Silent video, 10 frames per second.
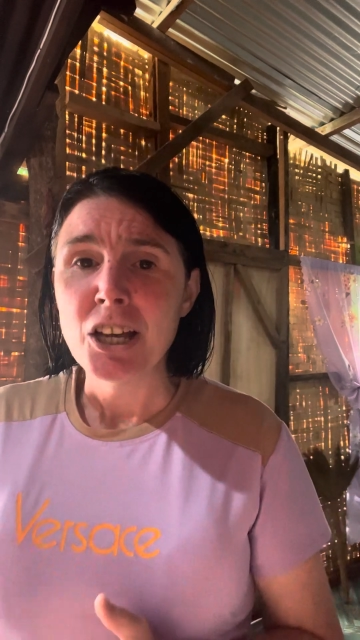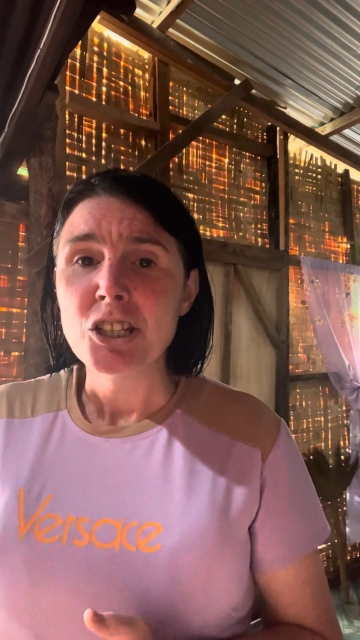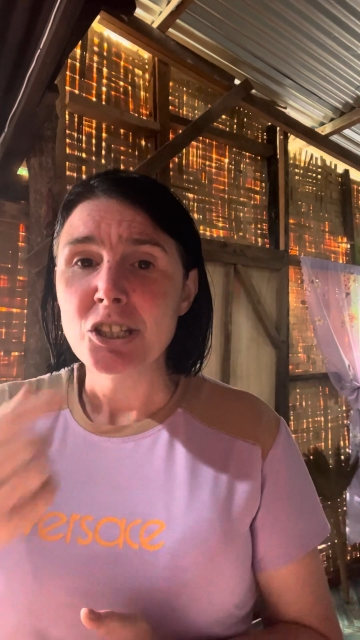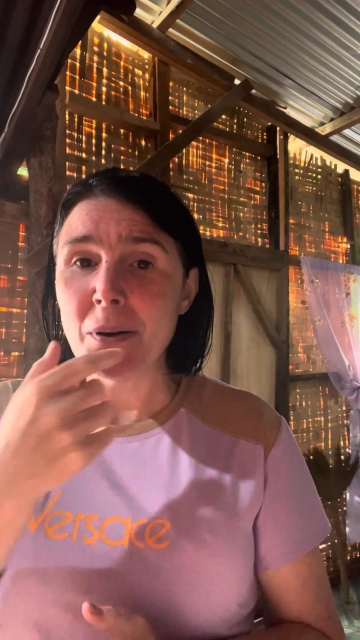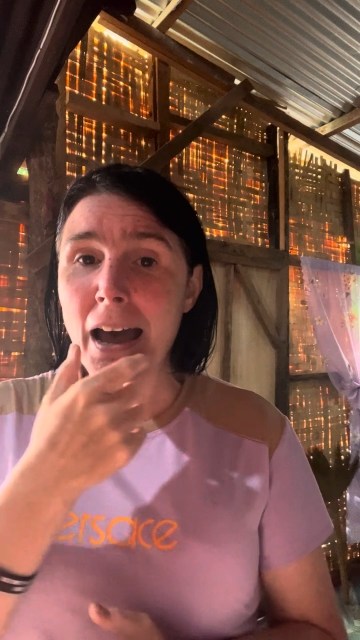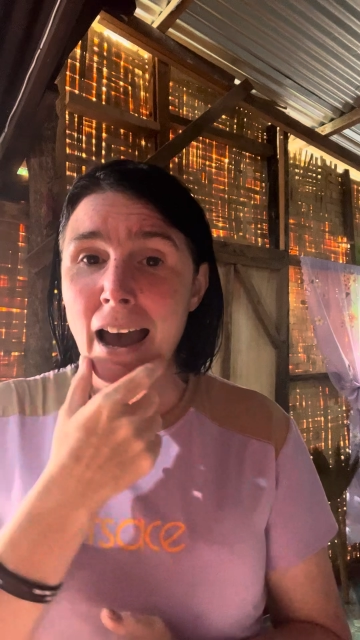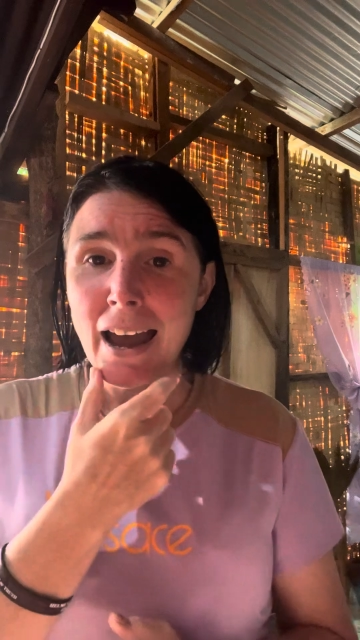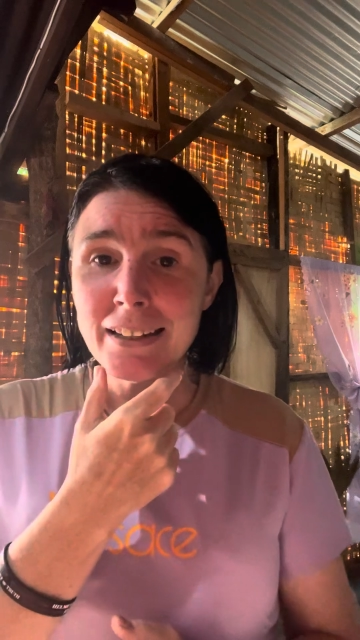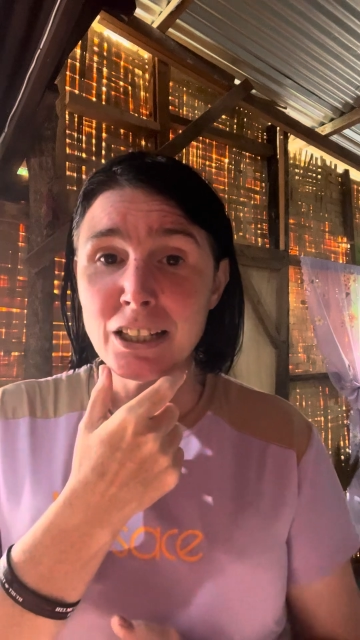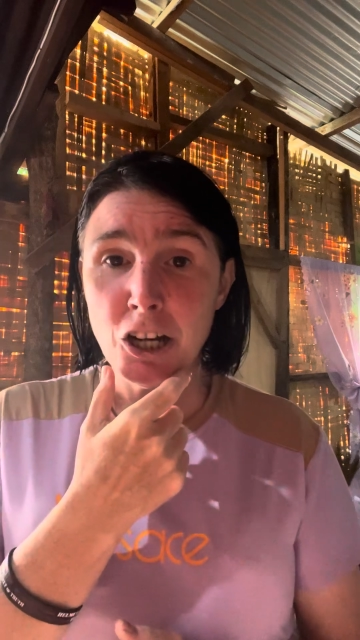So I
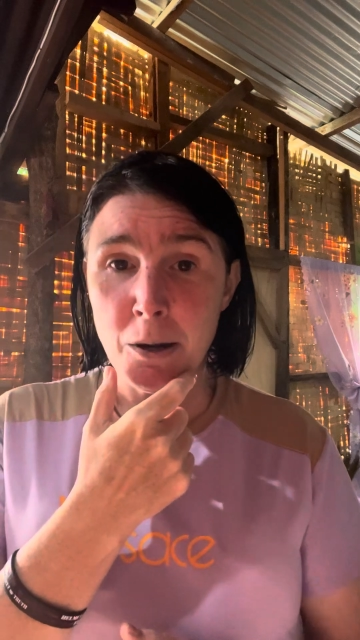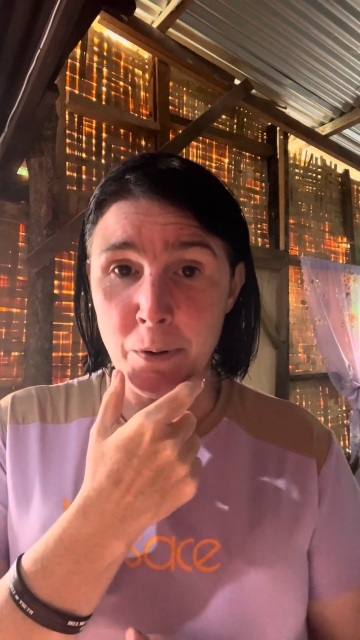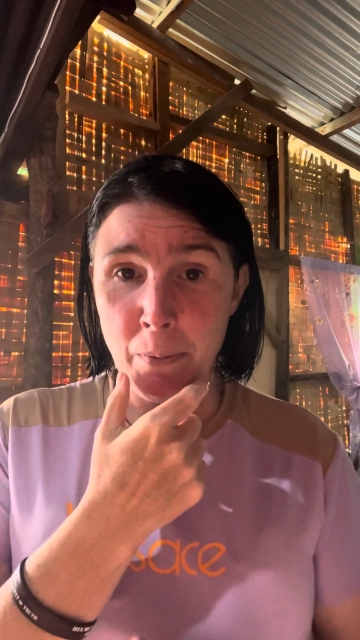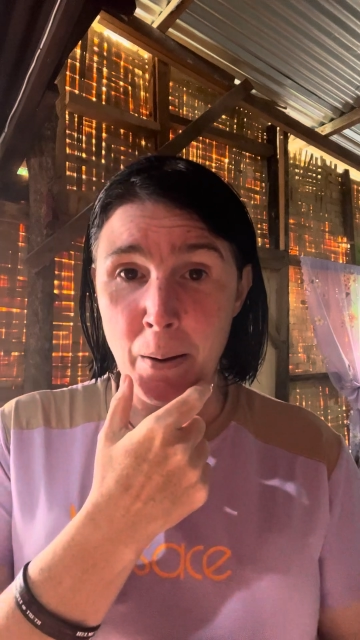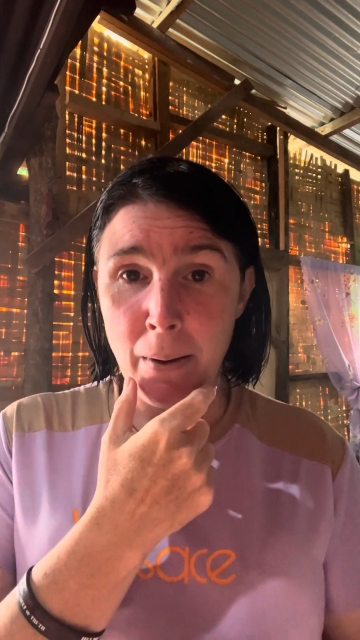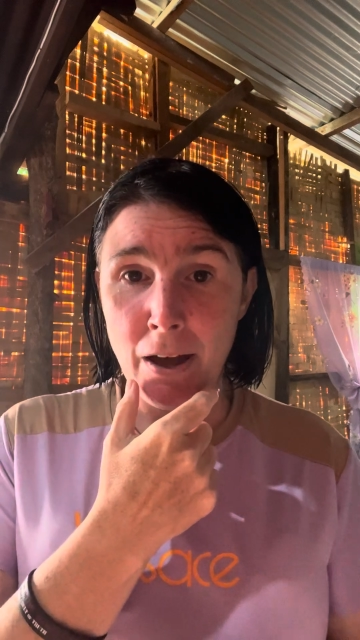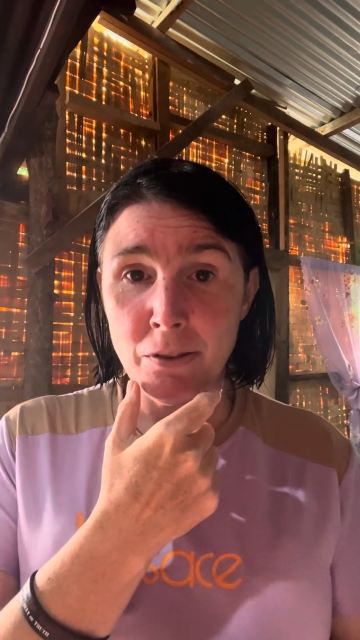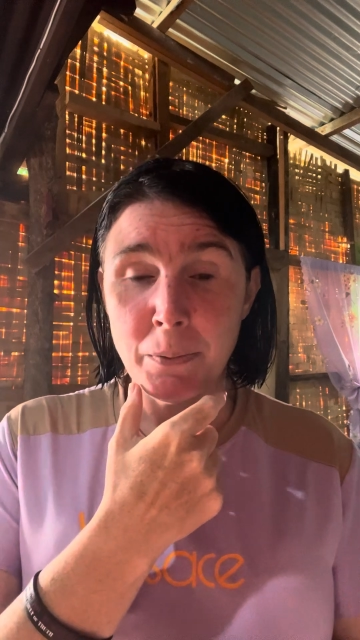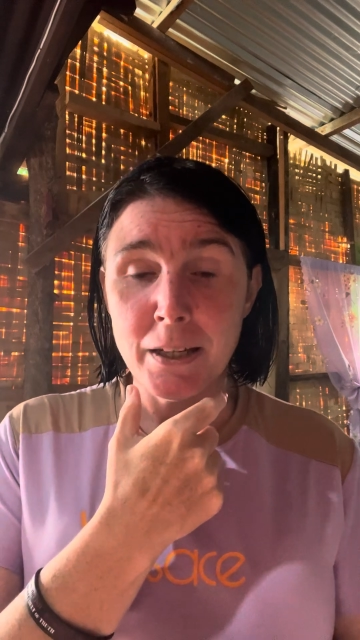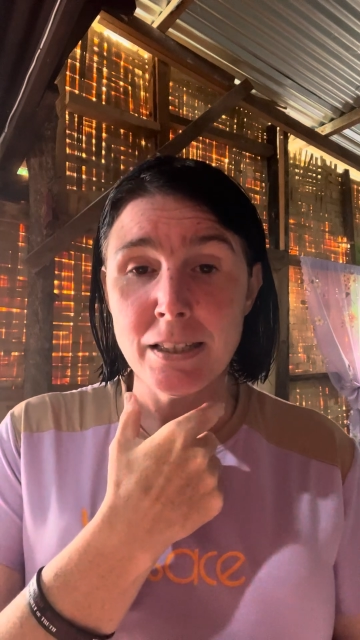had gum in my
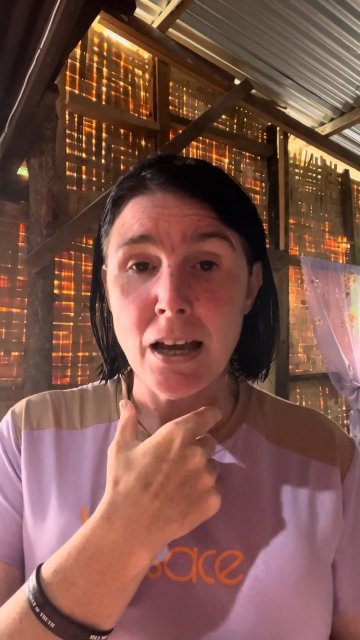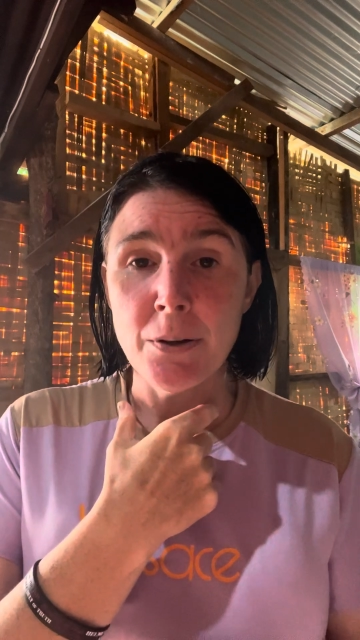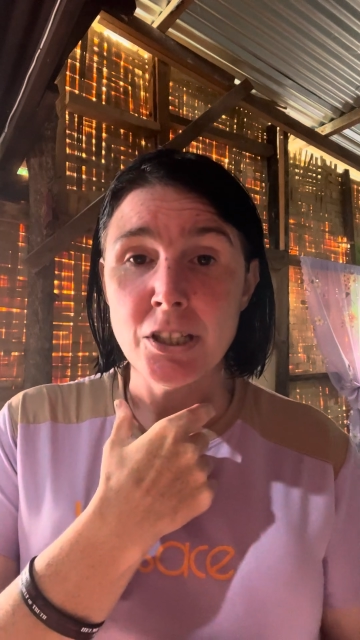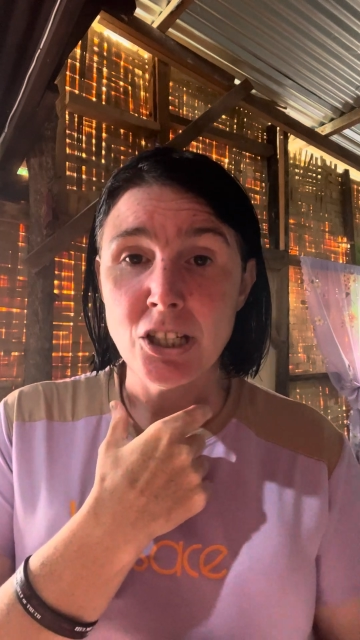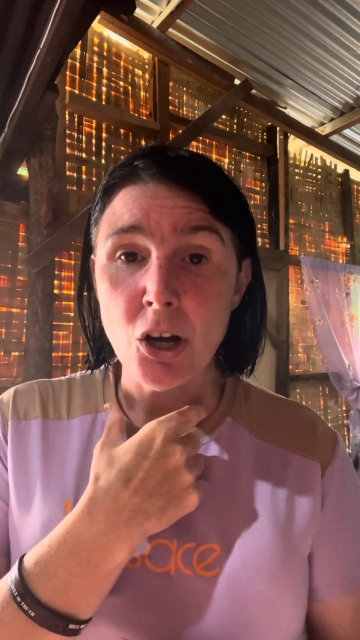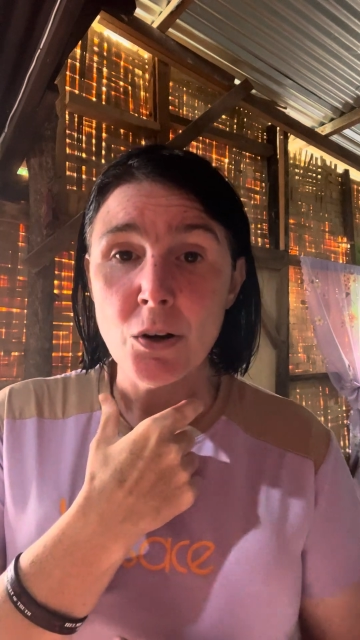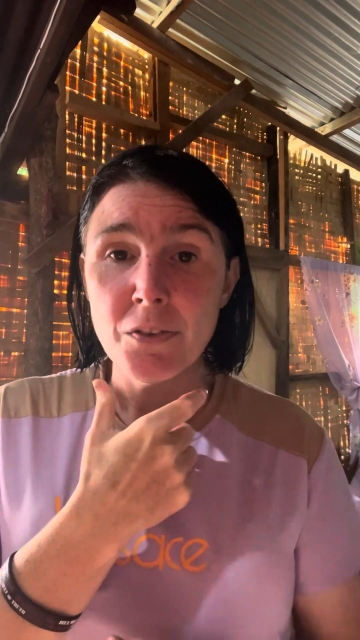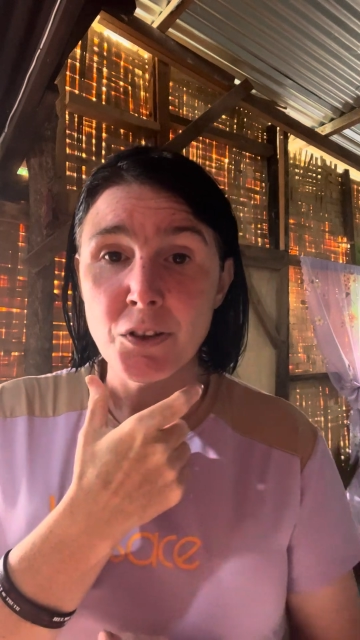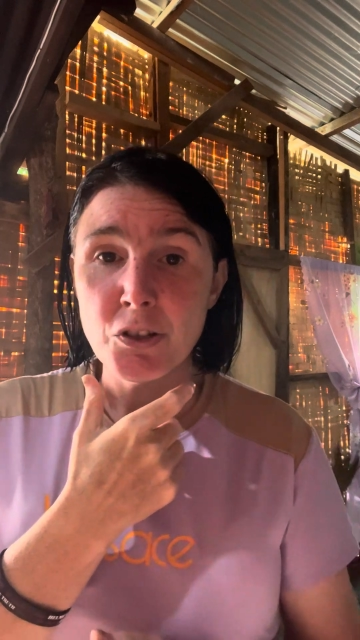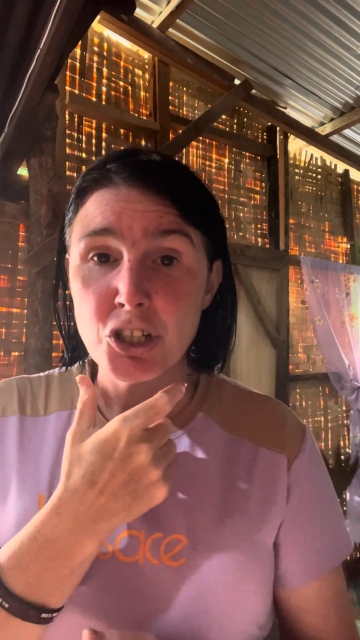mouth because I was told
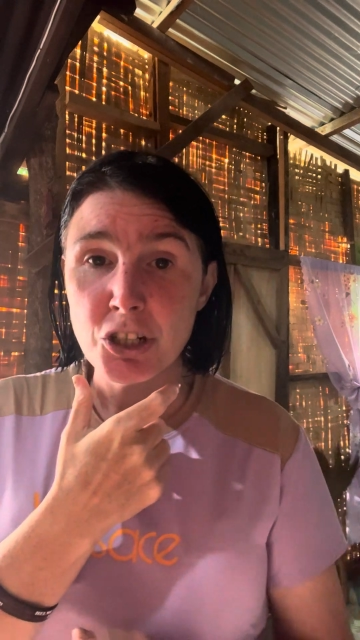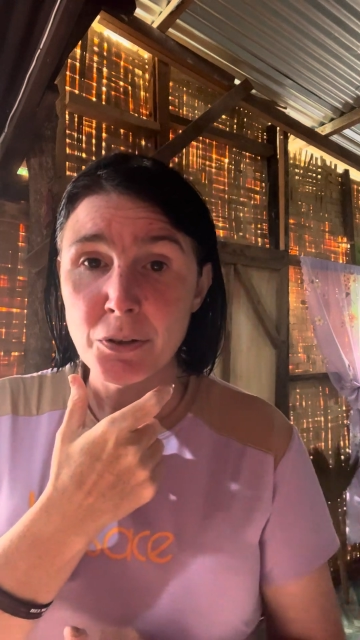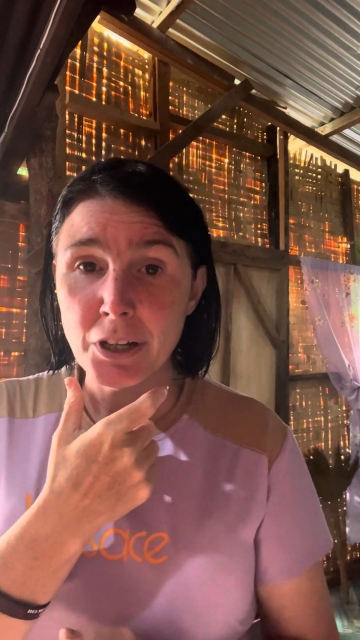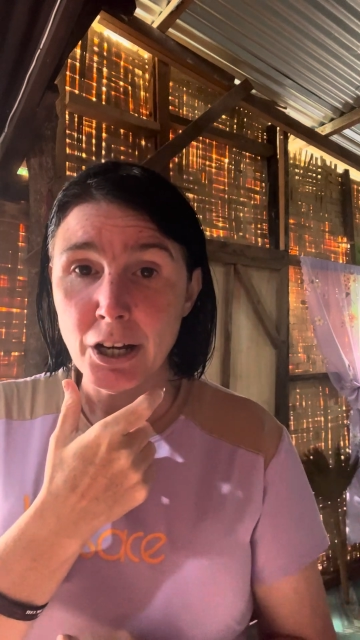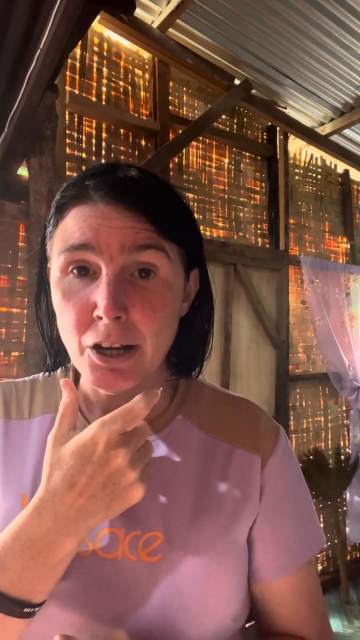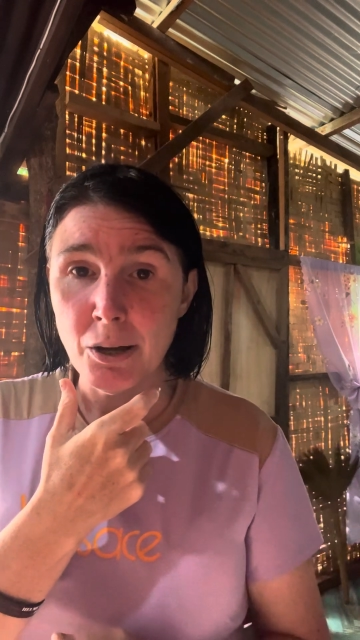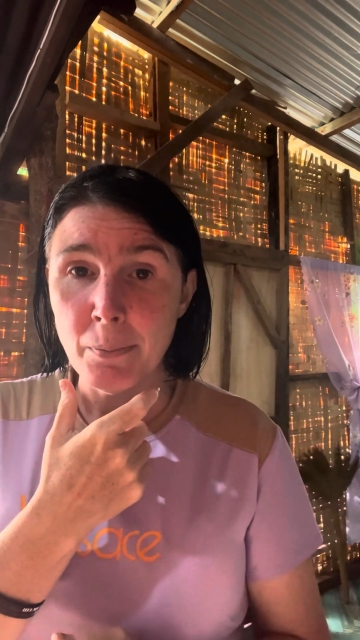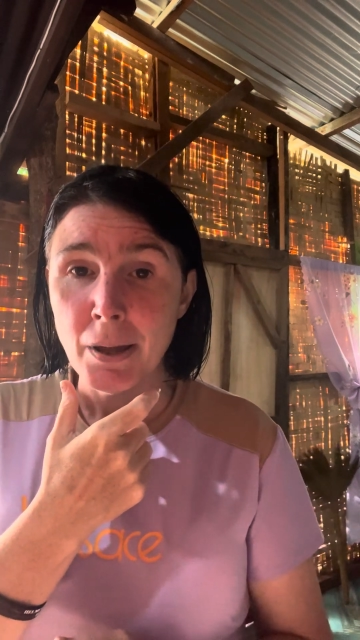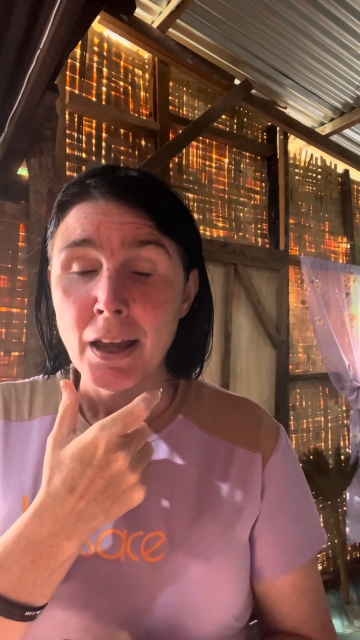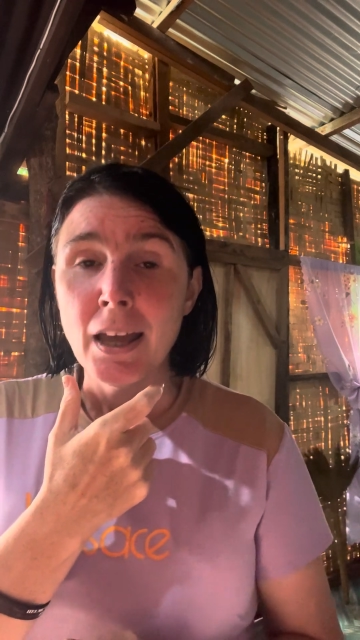if you chew gum